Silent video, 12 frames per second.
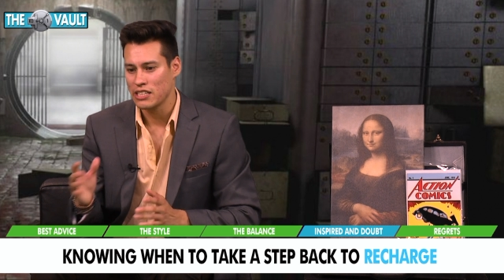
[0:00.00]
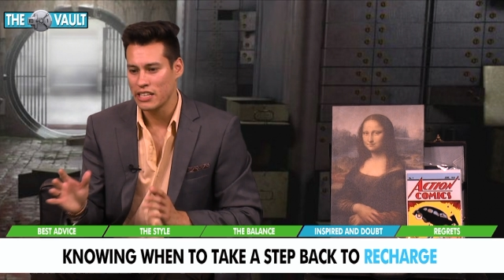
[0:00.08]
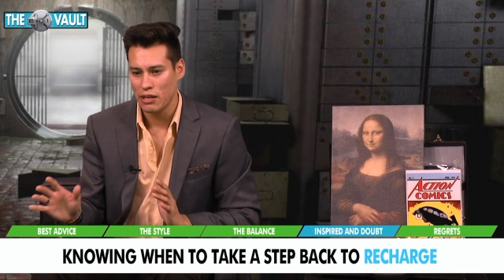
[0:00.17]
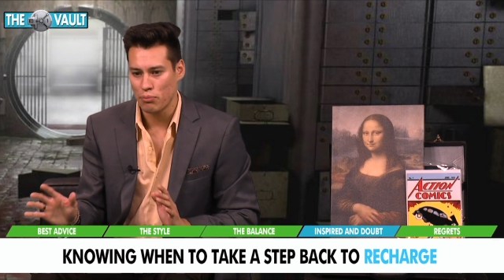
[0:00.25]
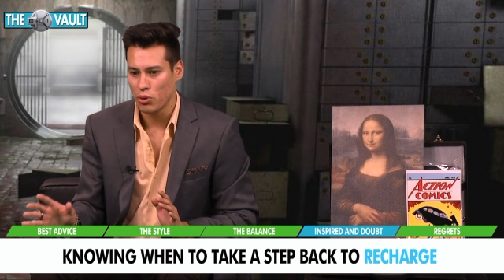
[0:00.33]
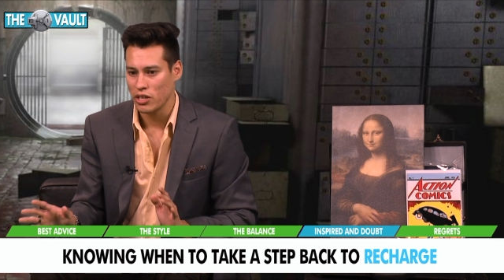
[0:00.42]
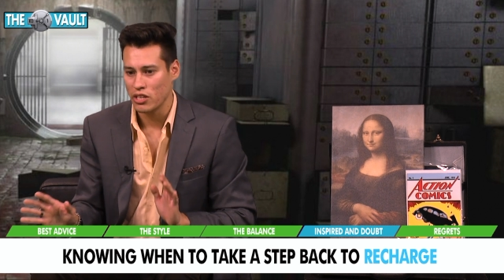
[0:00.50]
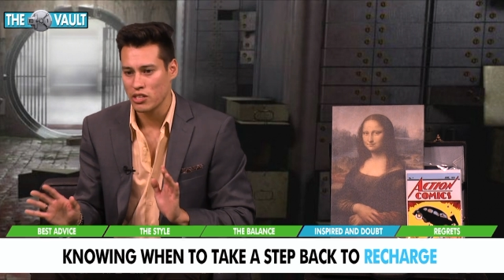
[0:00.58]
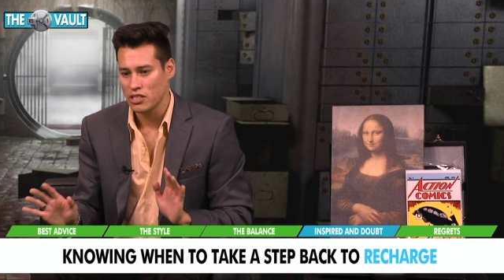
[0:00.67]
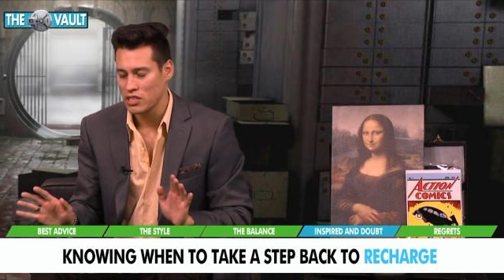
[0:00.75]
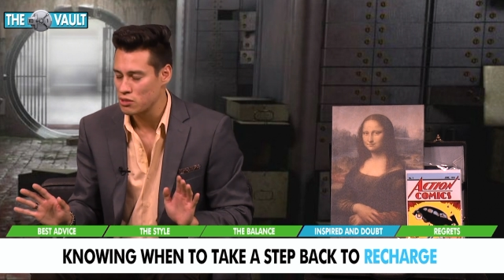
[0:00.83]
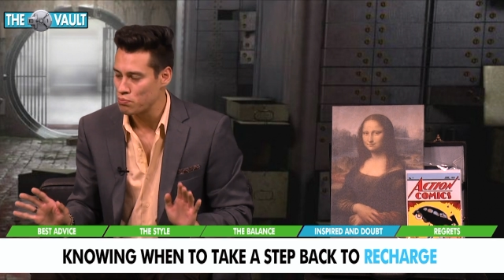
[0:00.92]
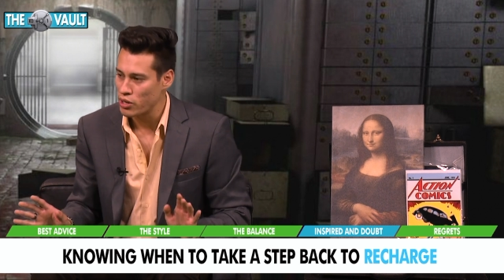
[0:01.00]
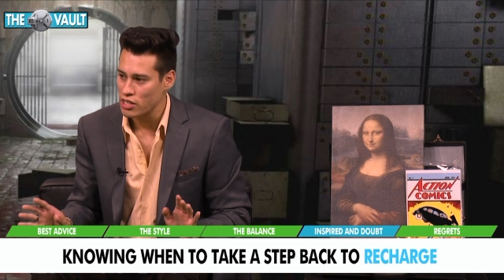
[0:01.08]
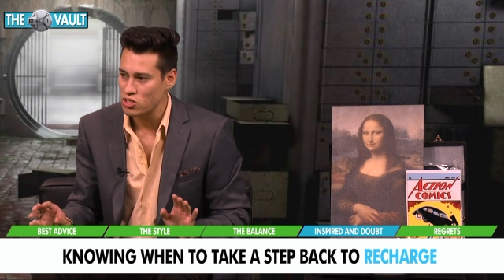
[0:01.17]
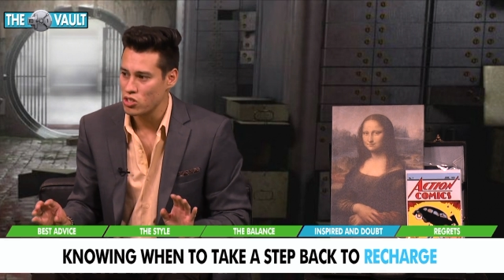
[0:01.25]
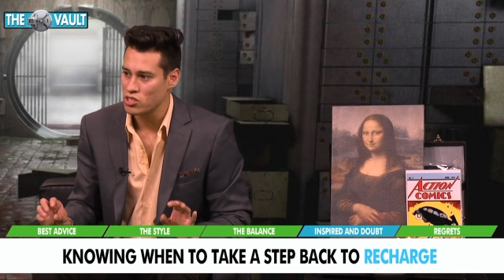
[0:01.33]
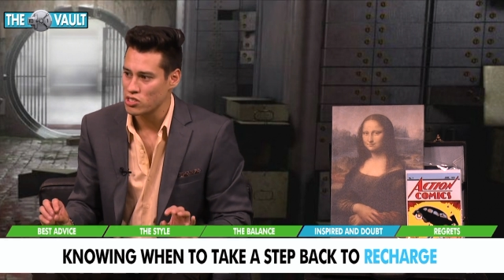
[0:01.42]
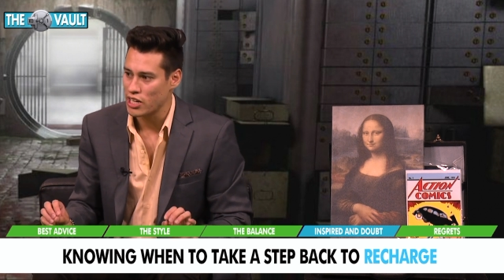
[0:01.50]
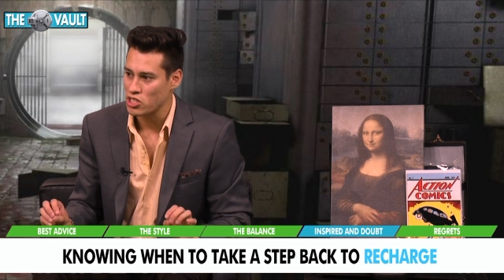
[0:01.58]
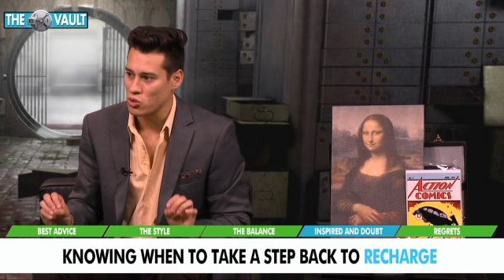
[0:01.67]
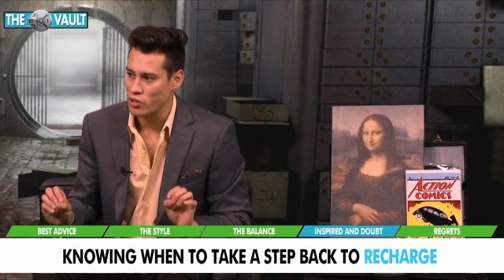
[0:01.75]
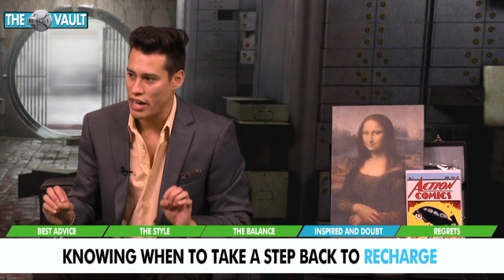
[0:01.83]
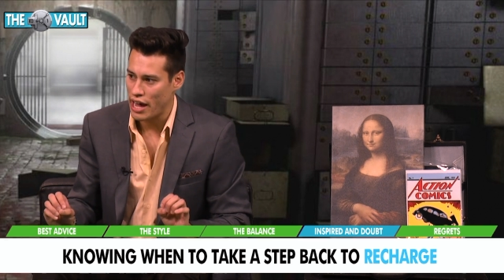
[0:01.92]
get a breather, because breaks are
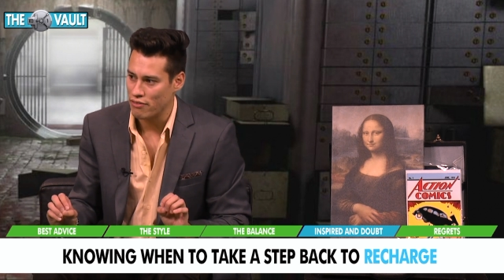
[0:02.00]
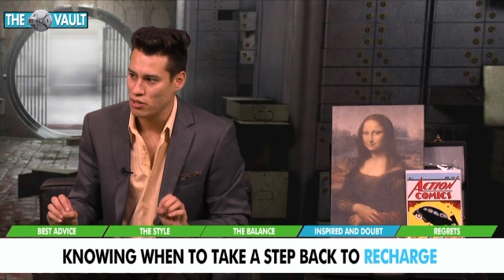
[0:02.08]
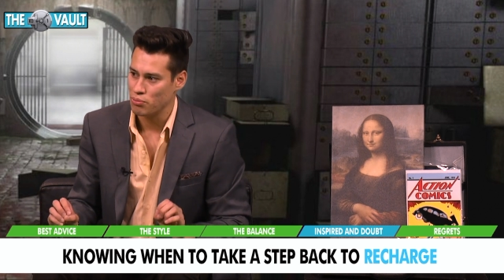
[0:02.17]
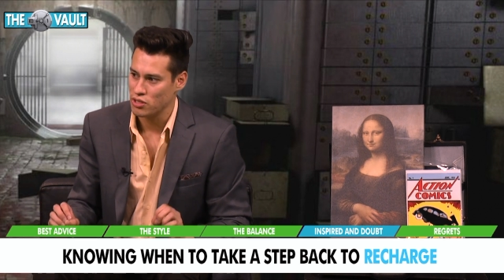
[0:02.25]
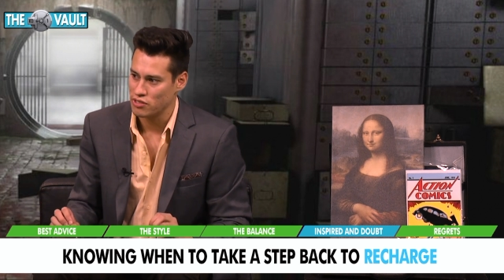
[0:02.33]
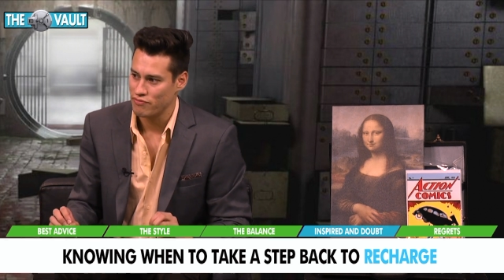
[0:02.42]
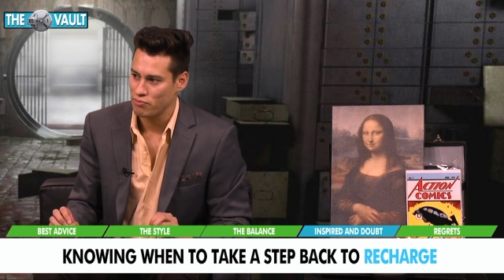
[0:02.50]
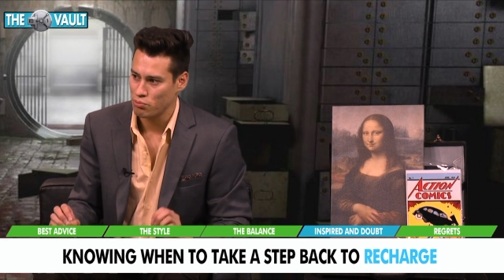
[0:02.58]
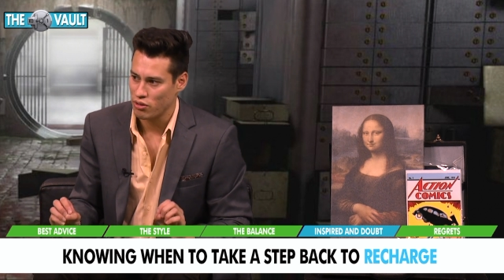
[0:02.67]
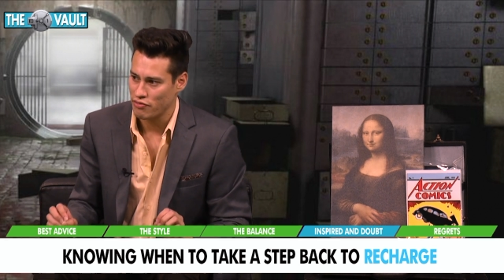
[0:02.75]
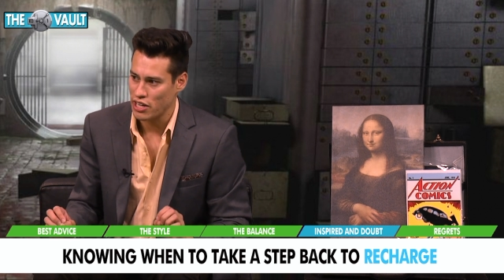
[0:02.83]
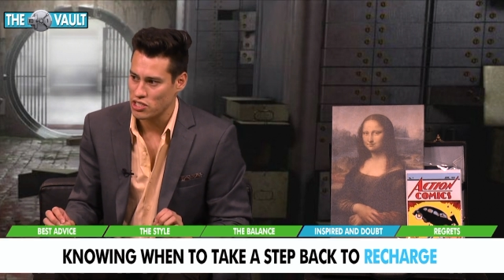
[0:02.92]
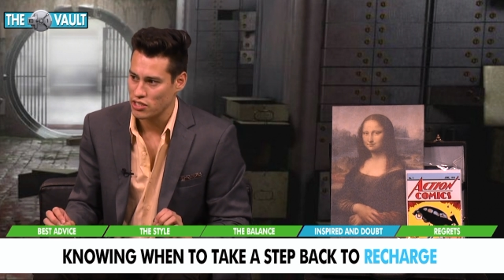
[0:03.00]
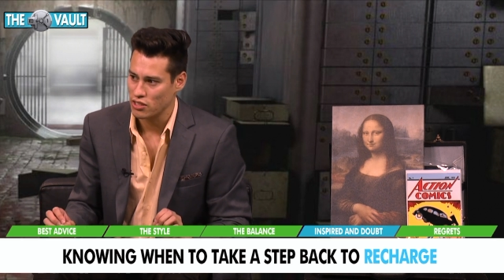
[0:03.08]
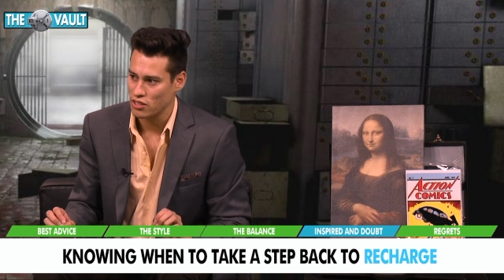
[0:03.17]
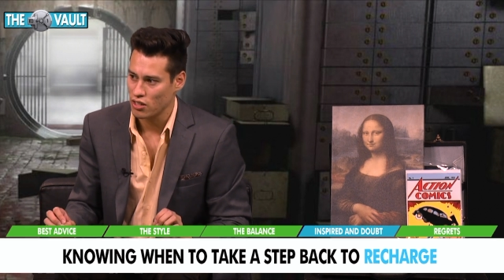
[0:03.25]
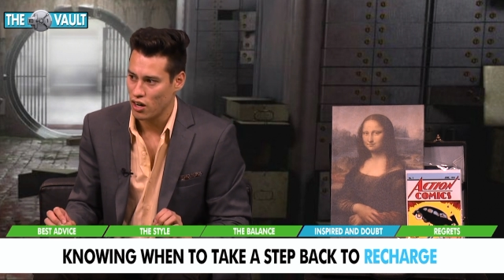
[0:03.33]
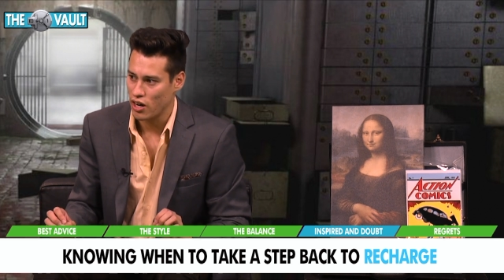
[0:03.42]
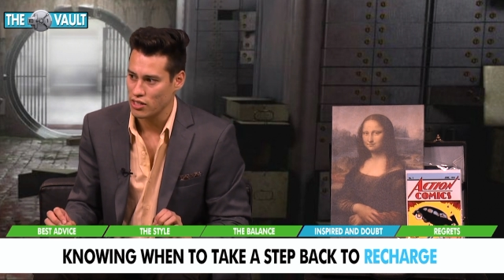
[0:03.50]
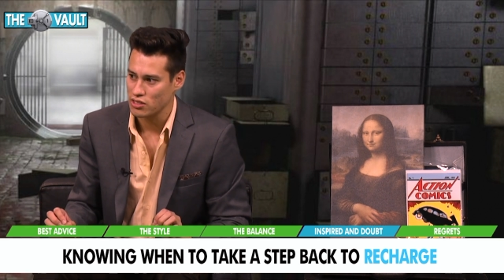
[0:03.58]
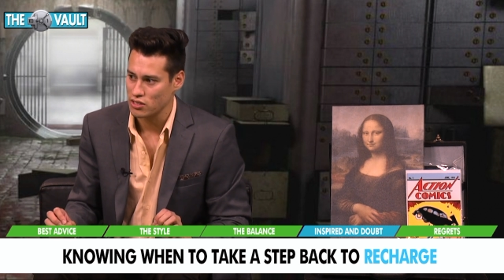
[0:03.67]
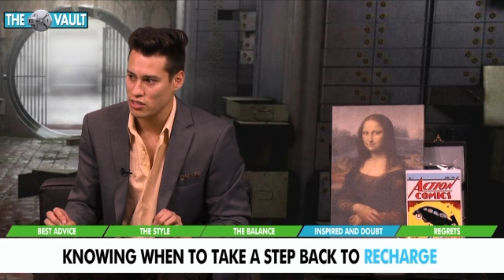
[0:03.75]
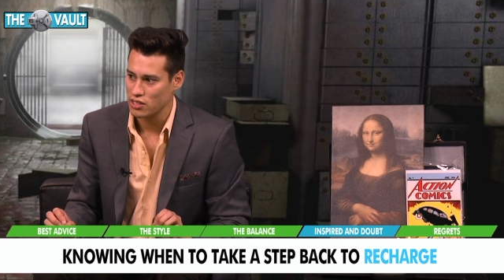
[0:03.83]
essential in every profession, honestly.